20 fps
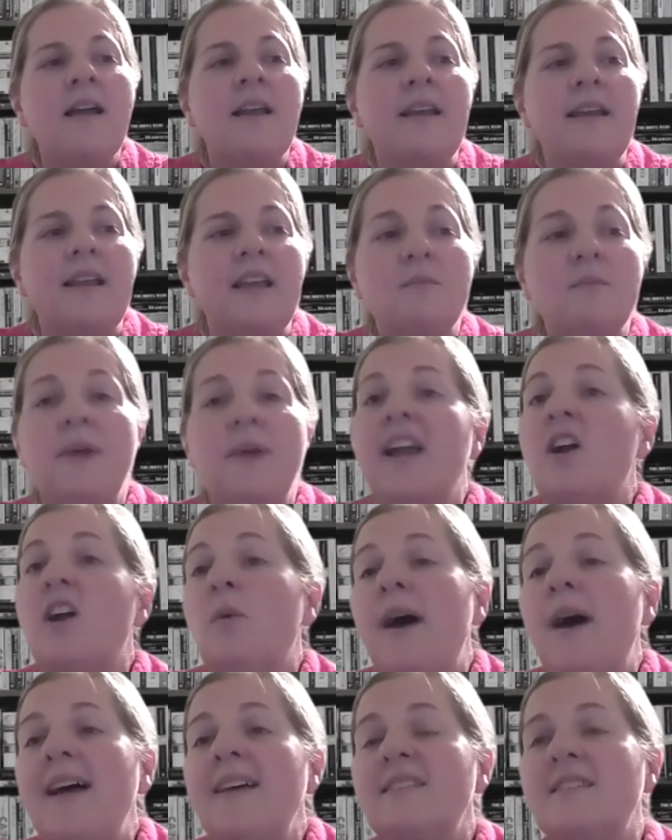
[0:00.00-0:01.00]
In my
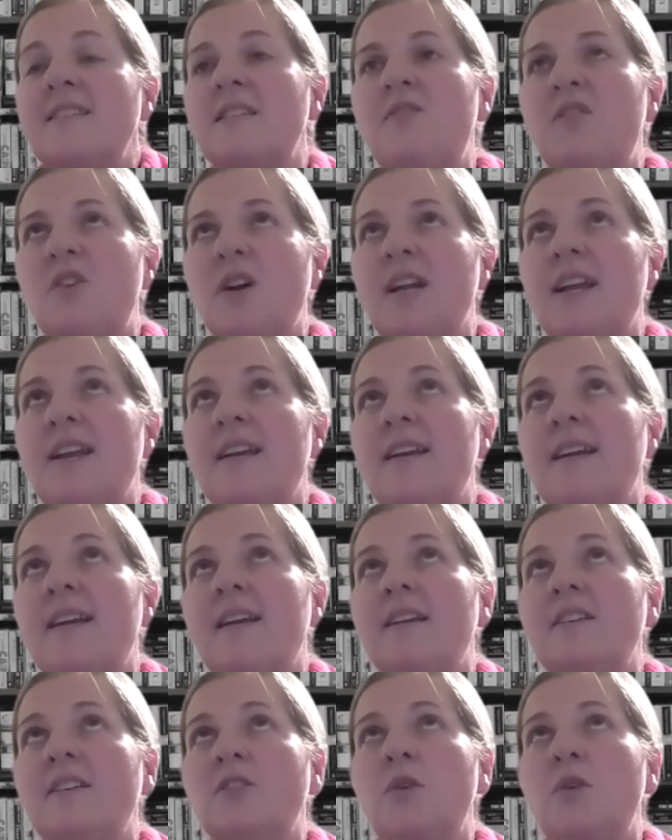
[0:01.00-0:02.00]
quest for
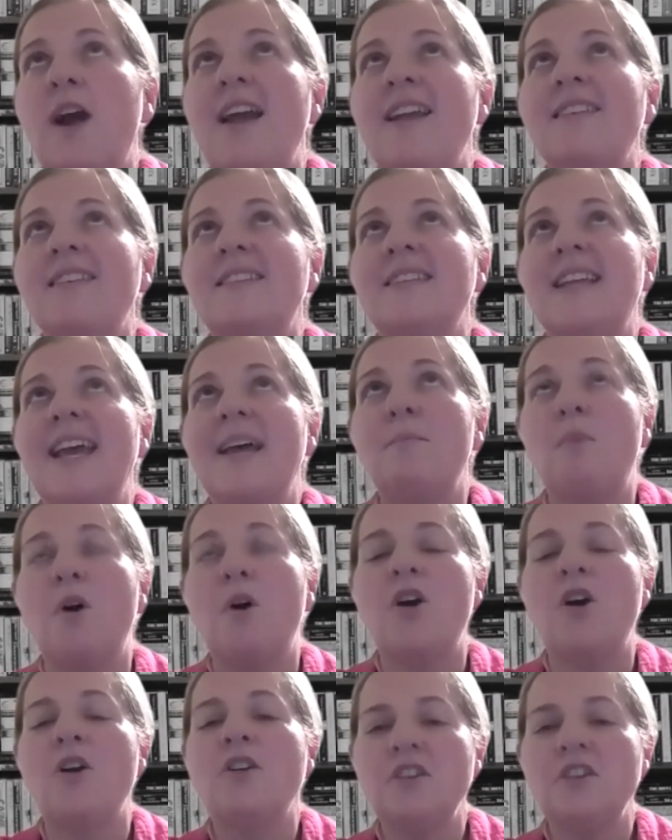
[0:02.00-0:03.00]
trying to get
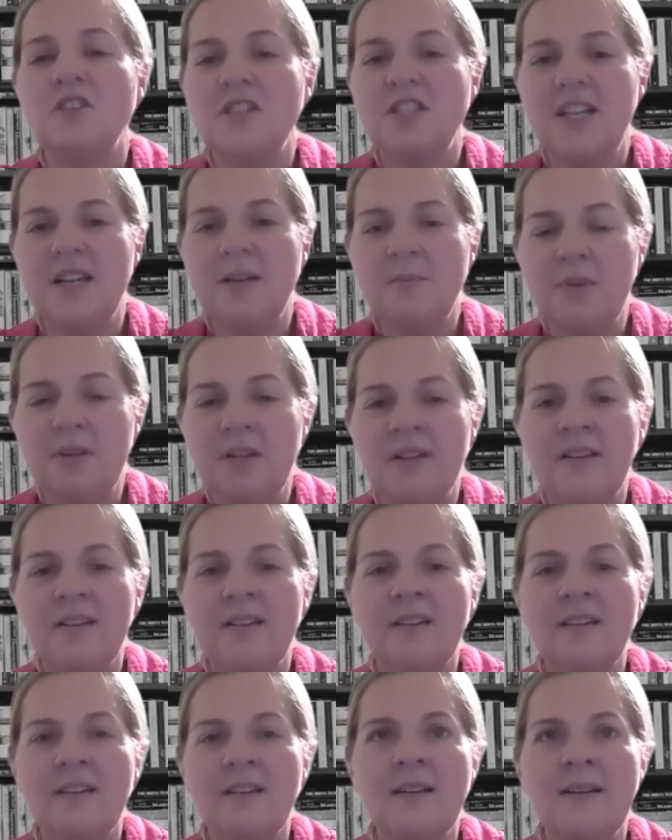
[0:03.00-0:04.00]
partnership
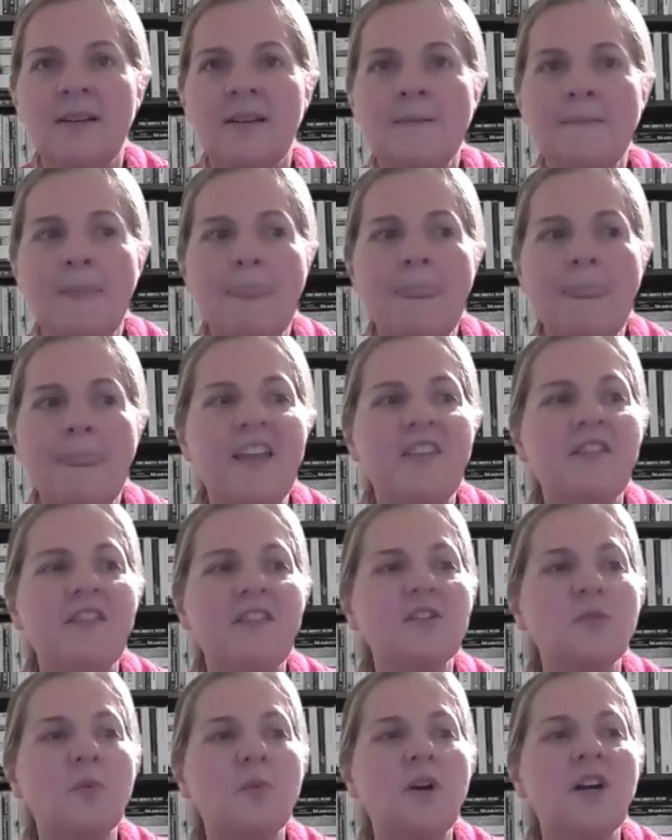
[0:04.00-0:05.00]
in
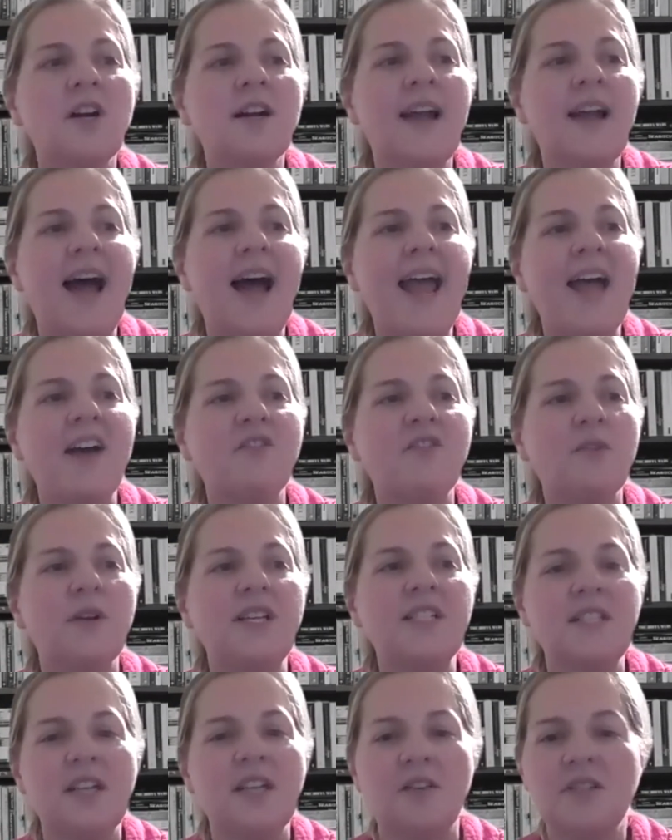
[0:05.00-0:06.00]
this work, I have
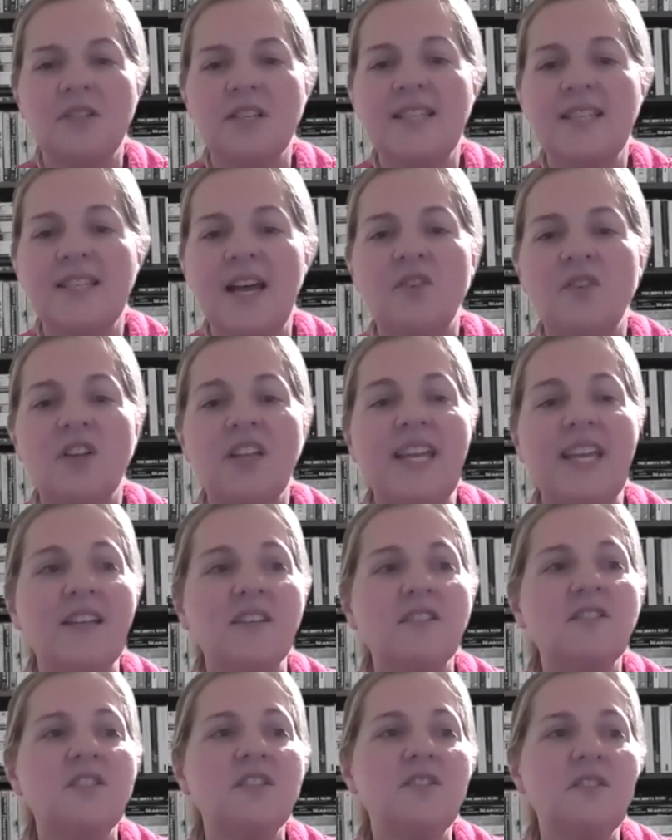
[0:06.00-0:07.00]
reached out to several
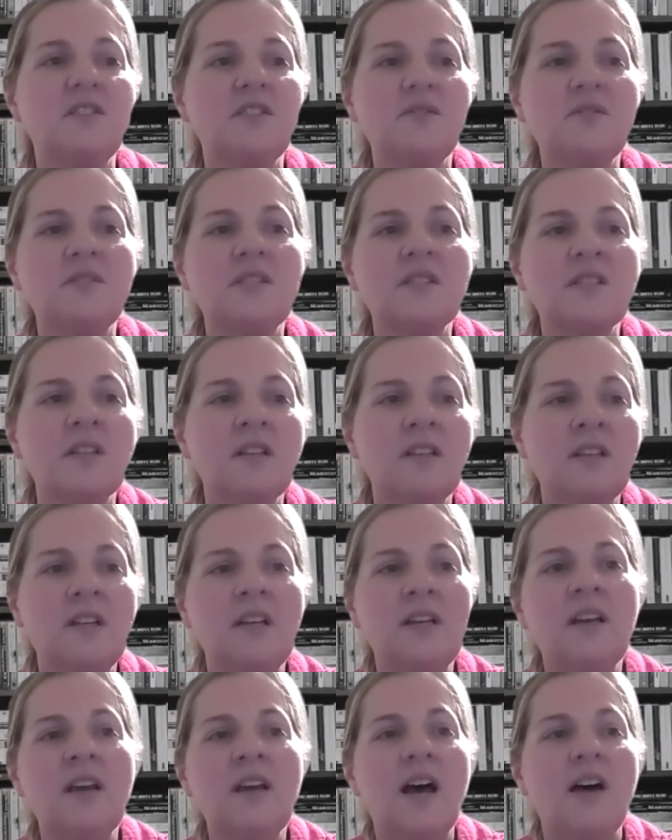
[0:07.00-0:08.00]
institutes
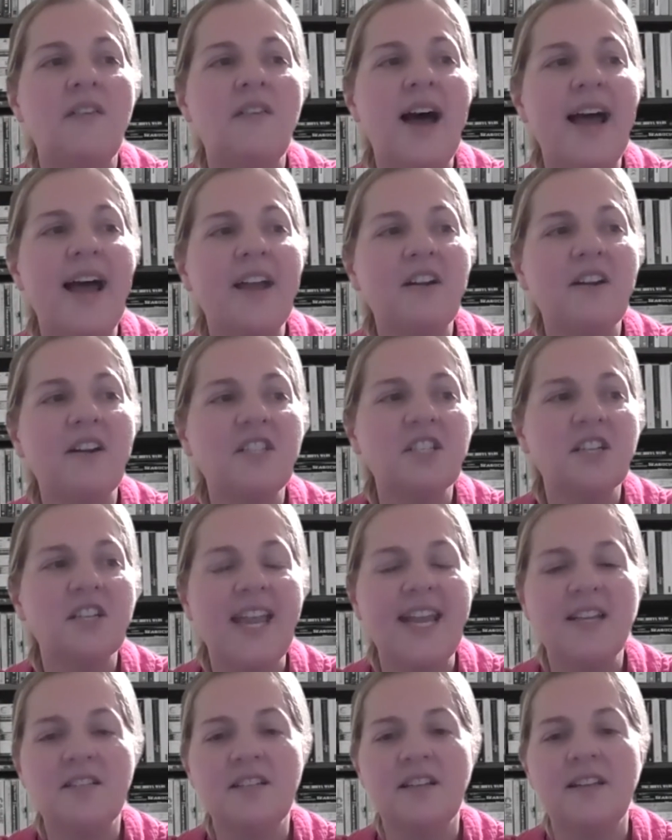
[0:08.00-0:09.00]
of higher
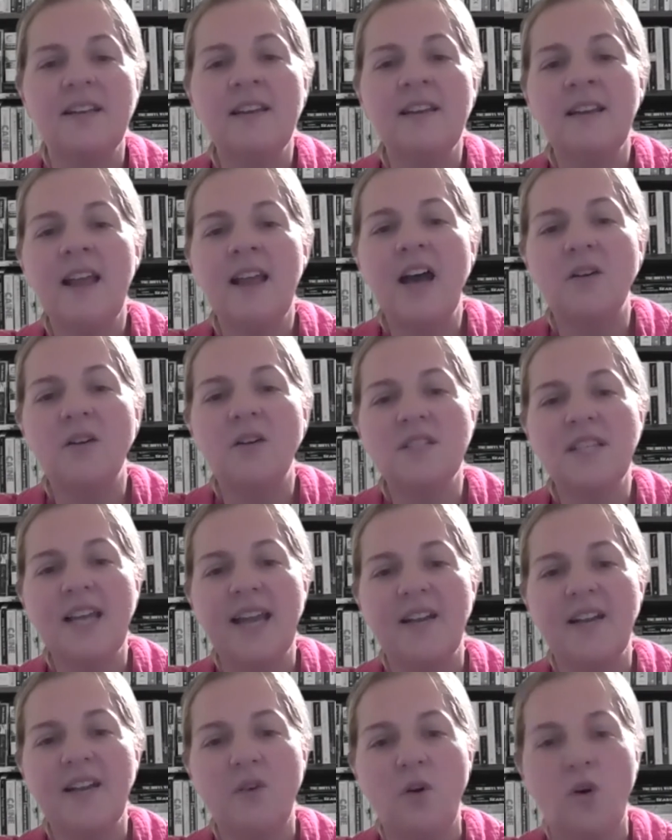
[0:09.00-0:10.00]
education
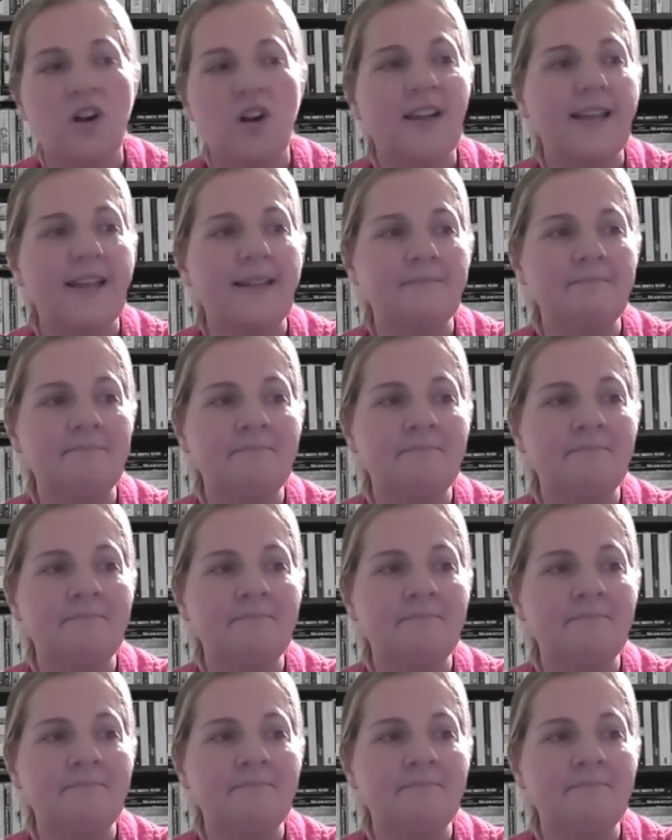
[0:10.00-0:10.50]
outside of Oregon